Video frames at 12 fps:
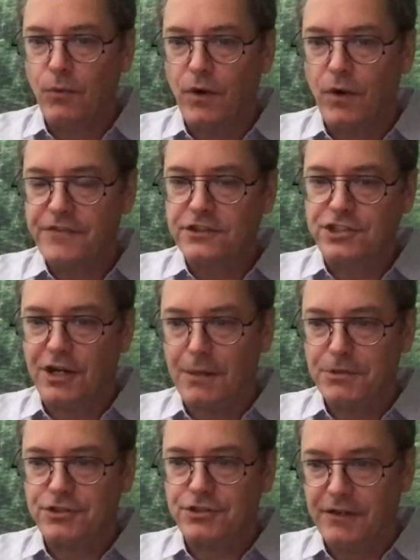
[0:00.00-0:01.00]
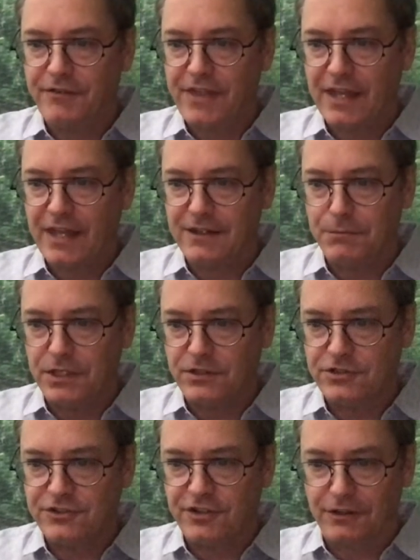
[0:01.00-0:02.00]
want the geometry of that
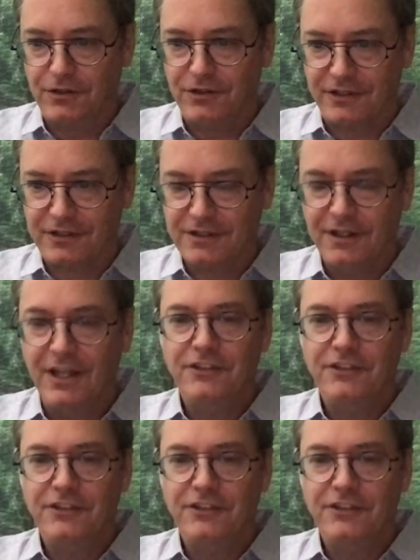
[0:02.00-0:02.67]
image to look.